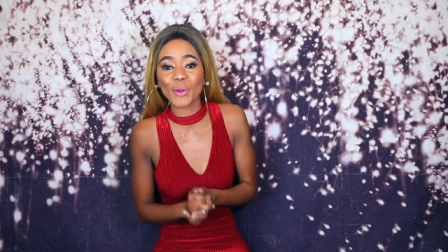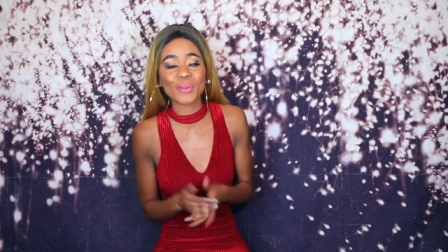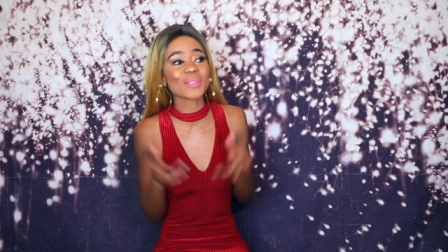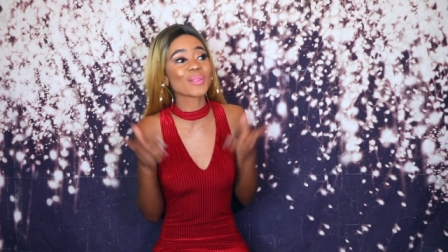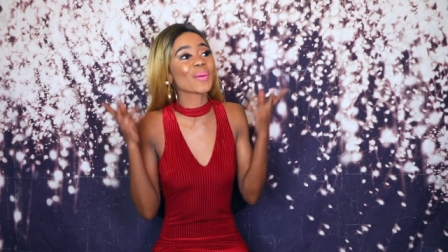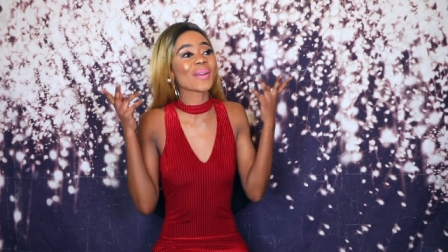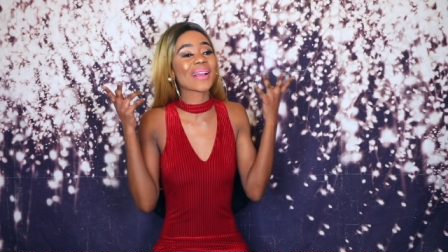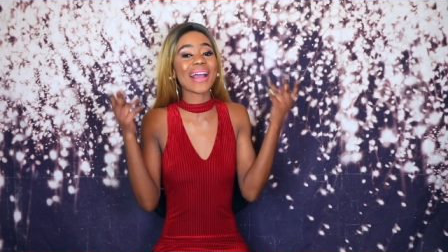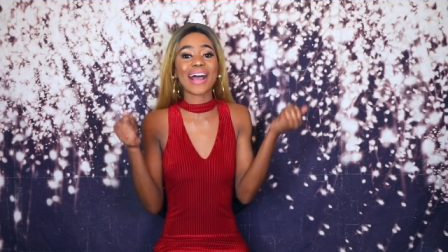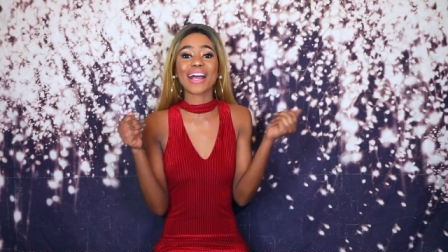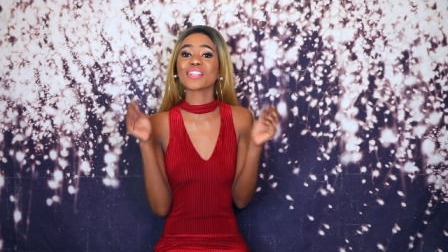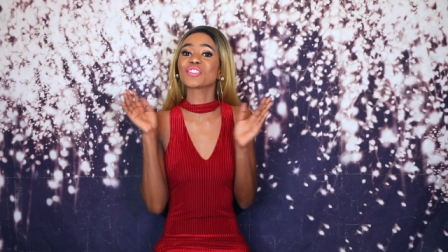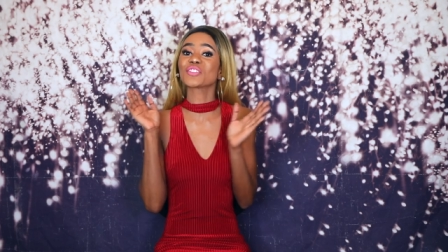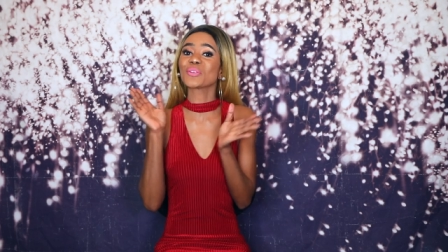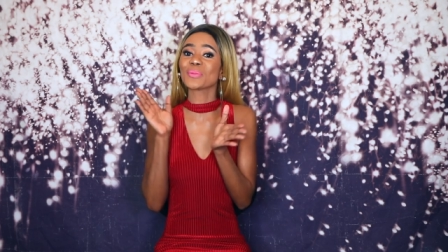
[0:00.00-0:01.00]
So
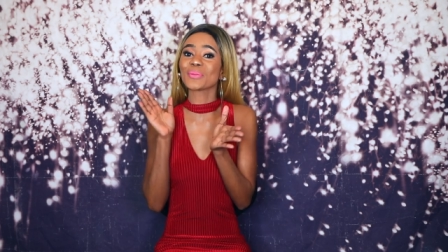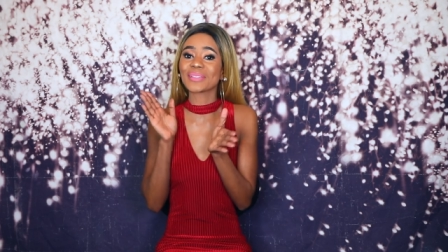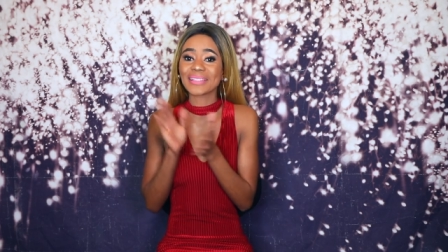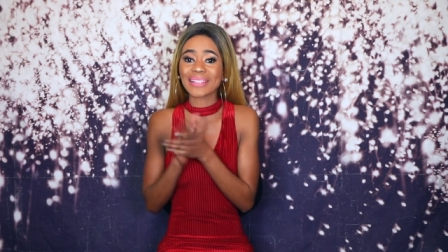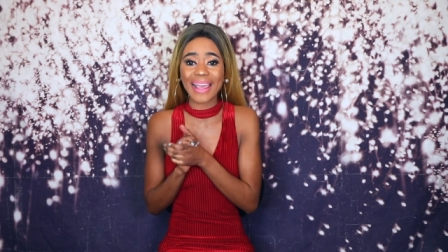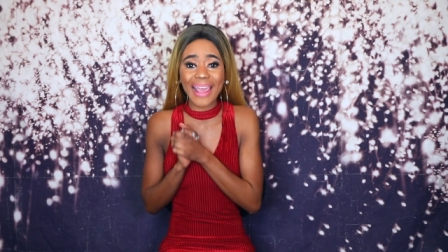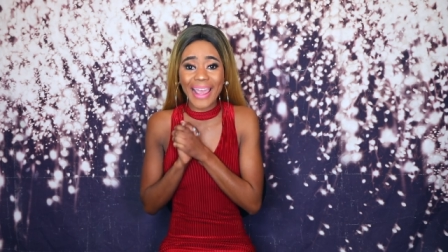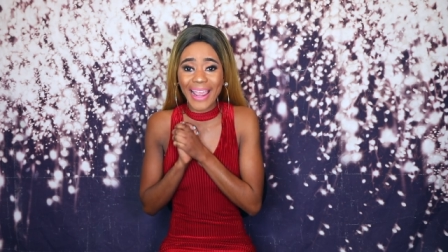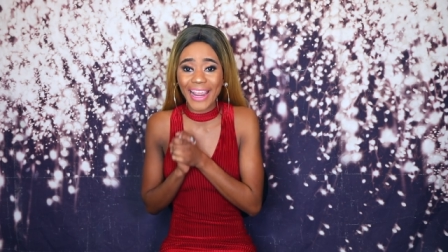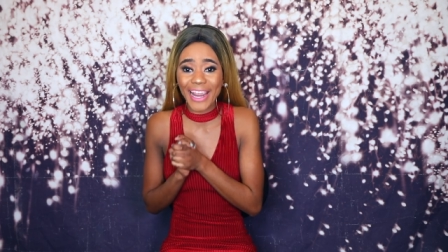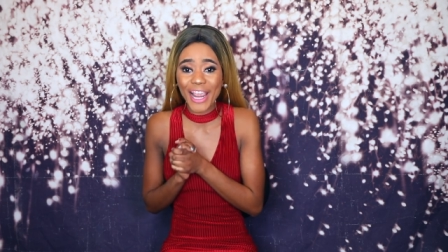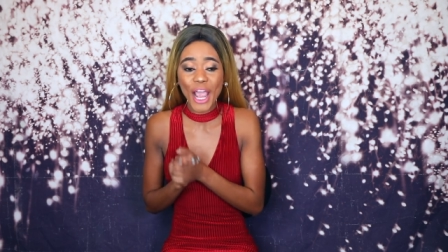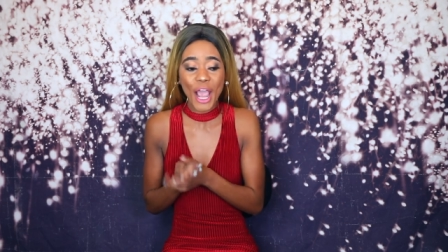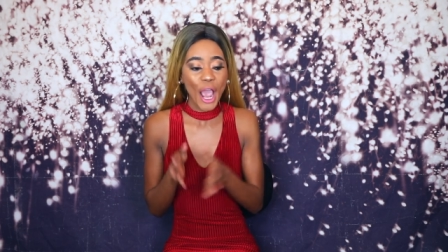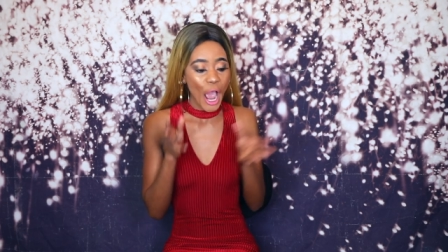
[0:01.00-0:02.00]
guys
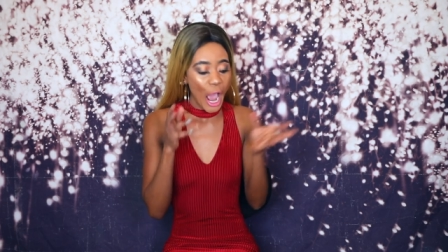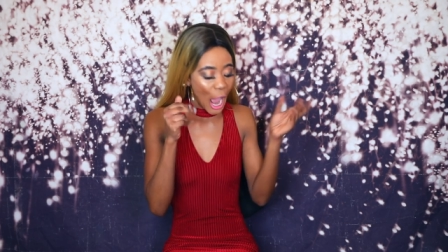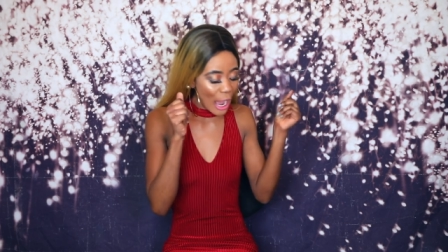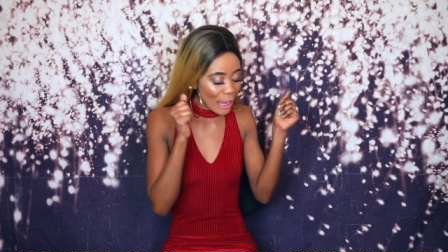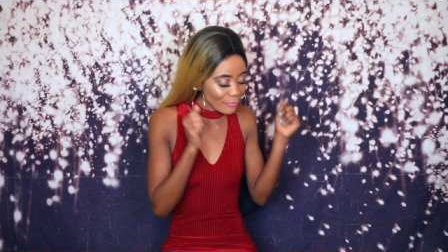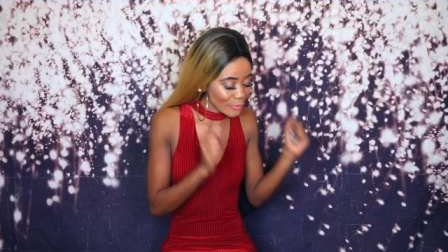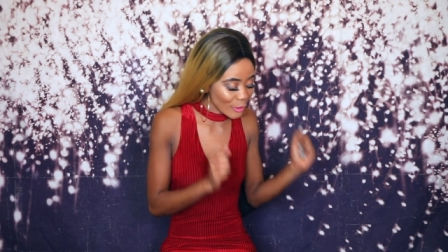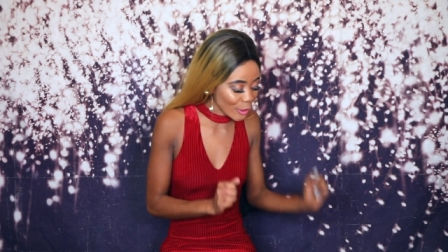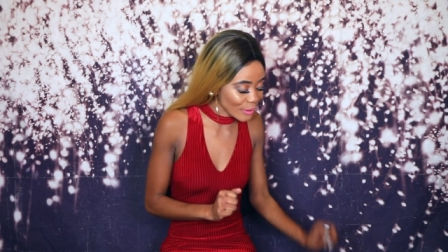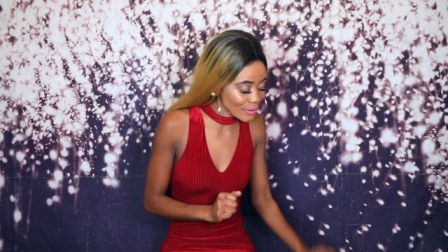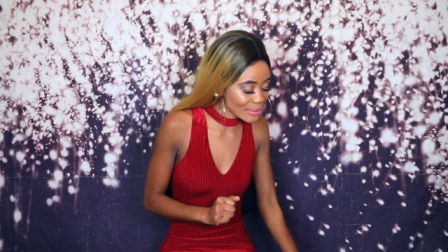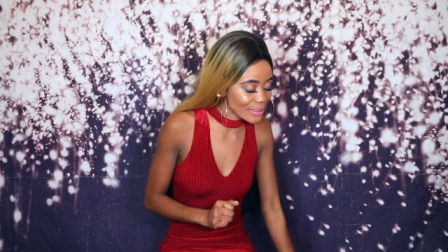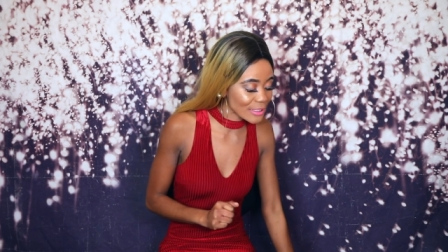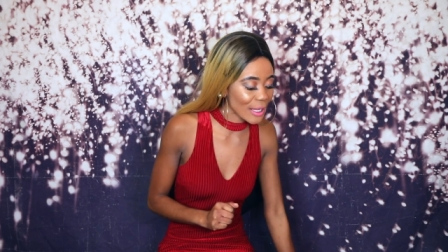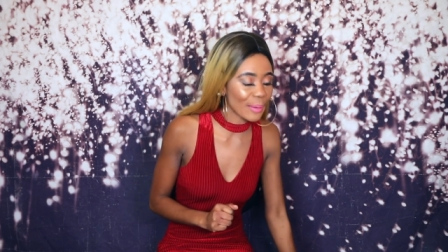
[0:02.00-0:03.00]
today I've got
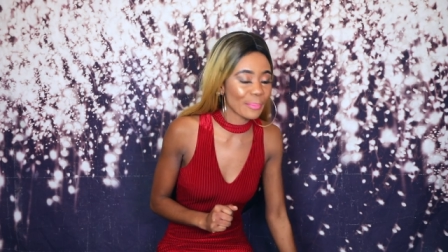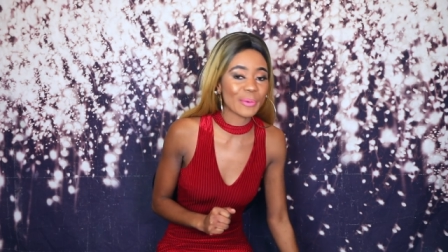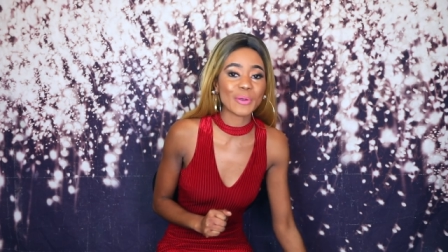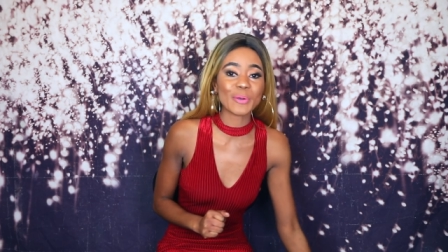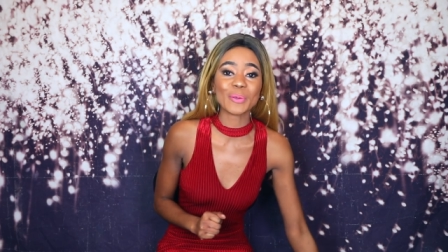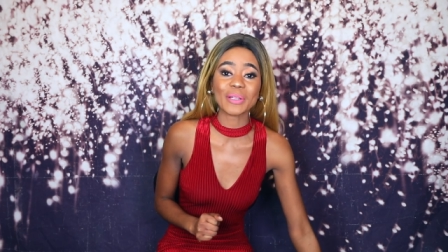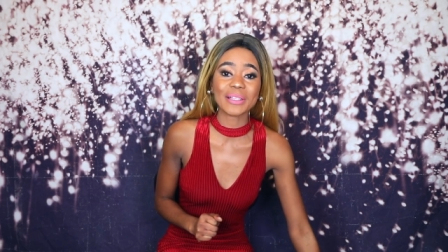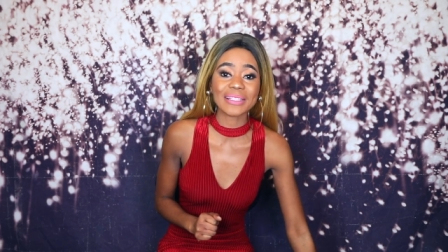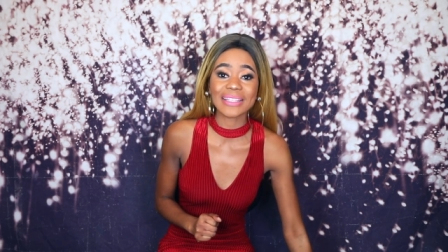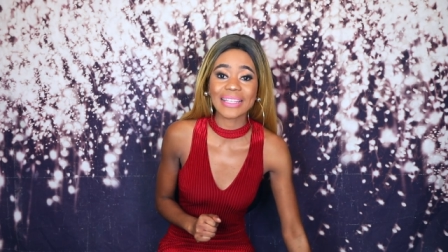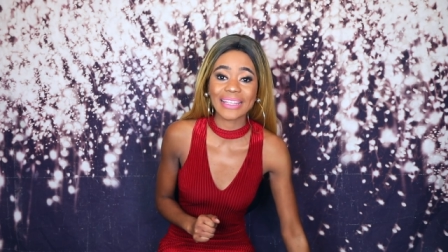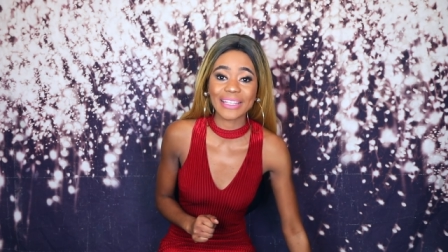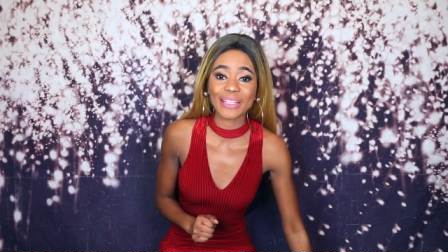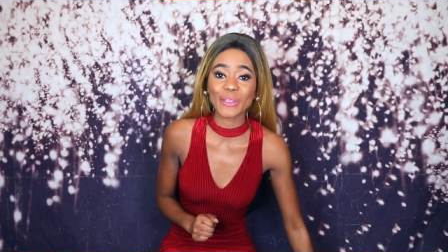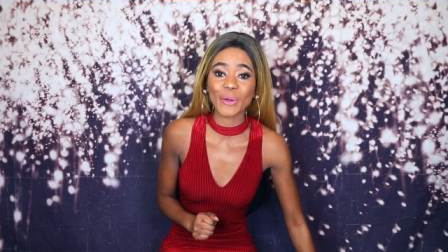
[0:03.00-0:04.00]
some goodies
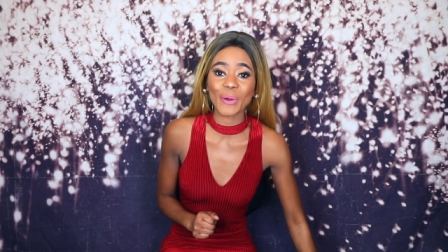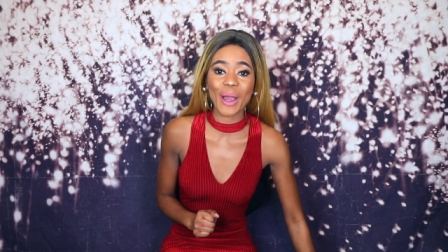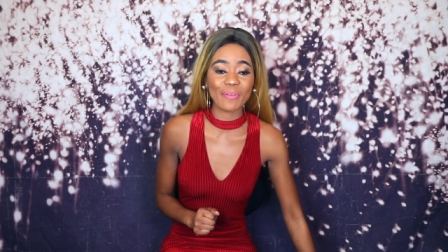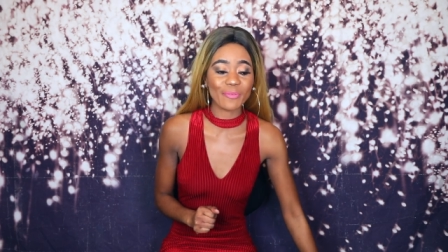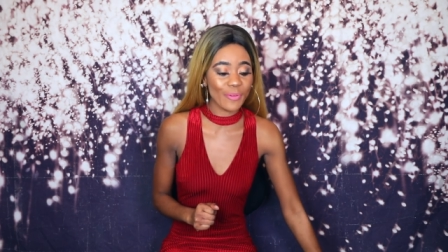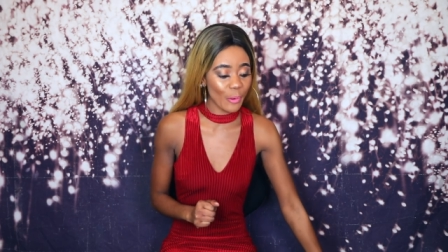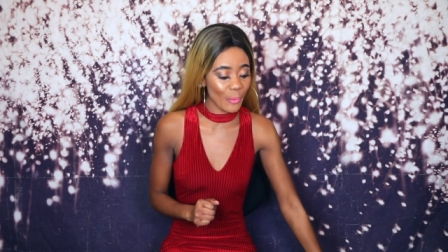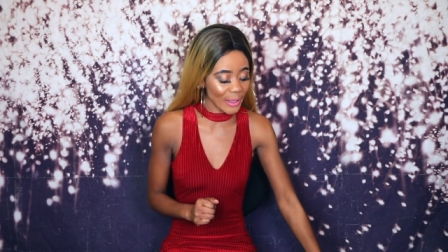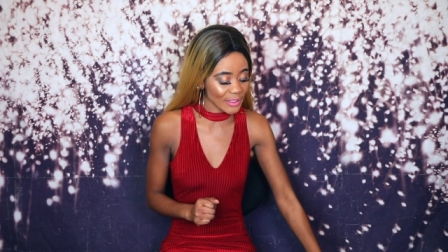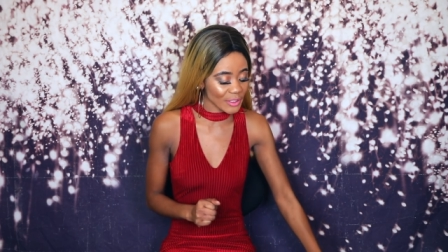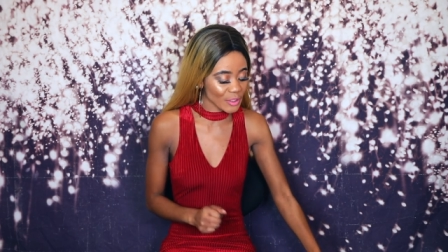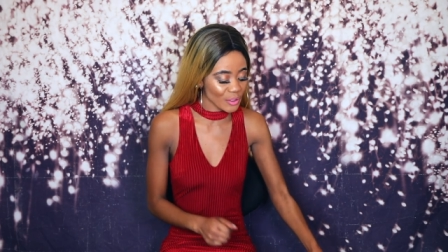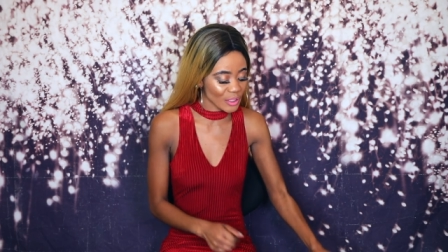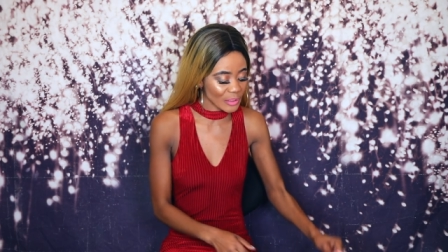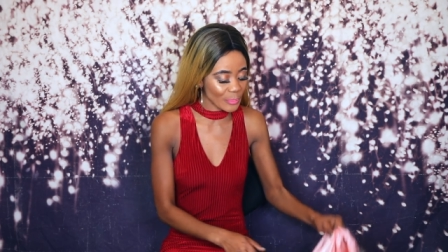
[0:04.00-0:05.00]
here y'all. I went
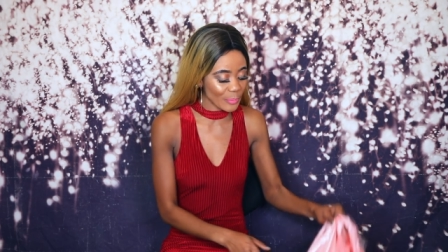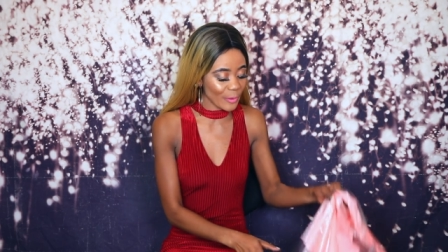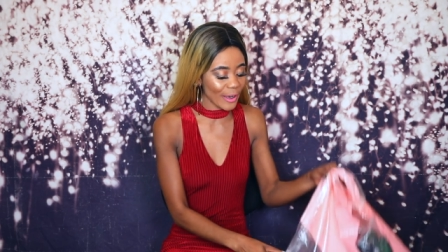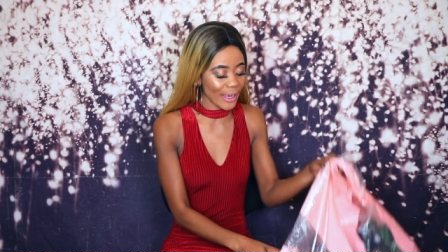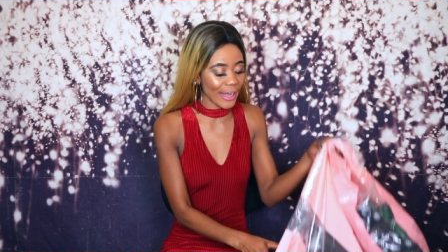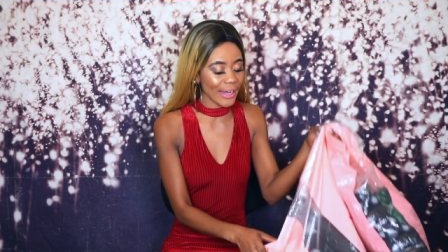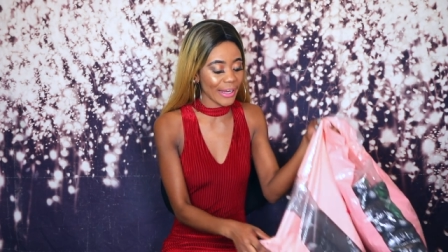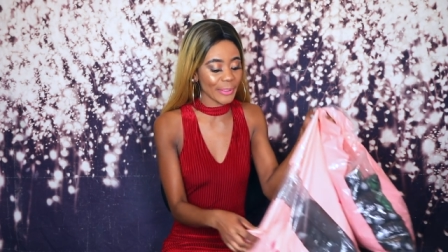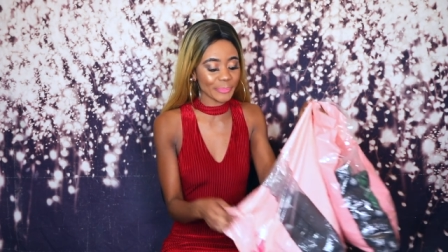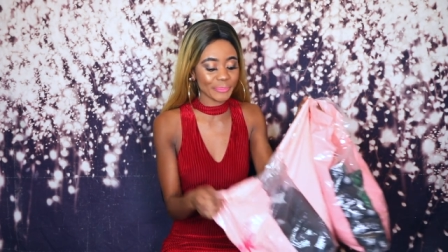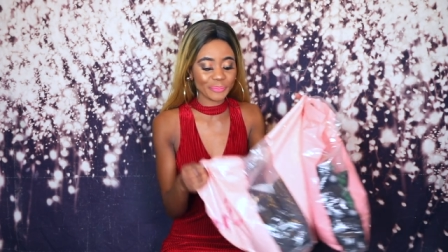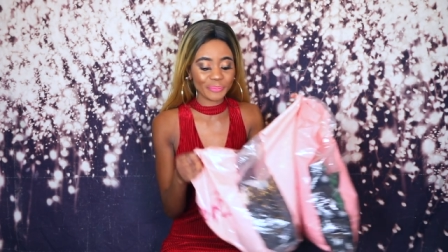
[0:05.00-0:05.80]
to spray